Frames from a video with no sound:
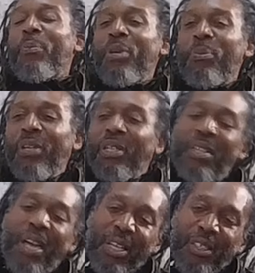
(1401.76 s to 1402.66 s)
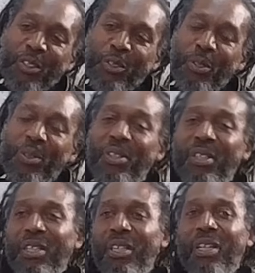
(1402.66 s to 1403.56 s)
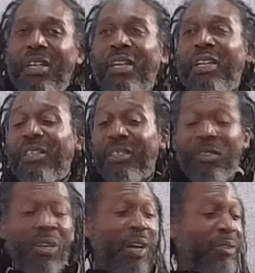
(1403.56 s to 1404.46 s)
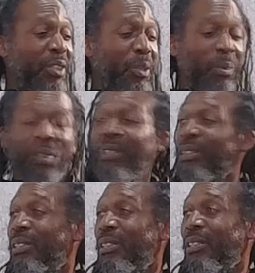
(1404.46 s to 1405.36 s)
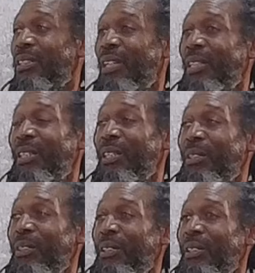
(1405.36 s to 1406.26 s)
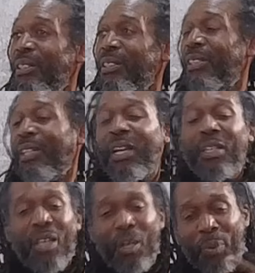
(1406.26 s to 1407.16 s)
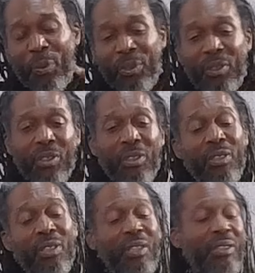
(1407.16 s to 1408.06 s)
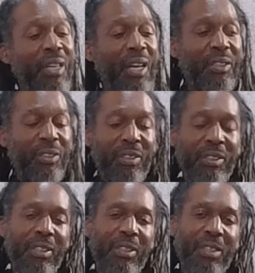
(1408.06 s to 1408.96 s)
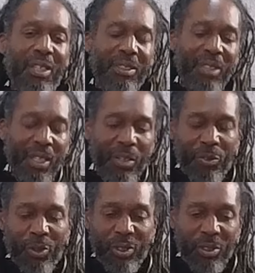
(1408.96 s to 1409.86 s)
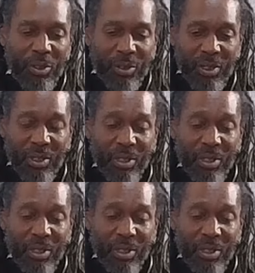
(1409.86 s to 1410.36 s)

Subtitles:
people acknowledge you and you have siblings that they don't know. See, like now people do this shit. They say, how's your son? I say, I got 4 children.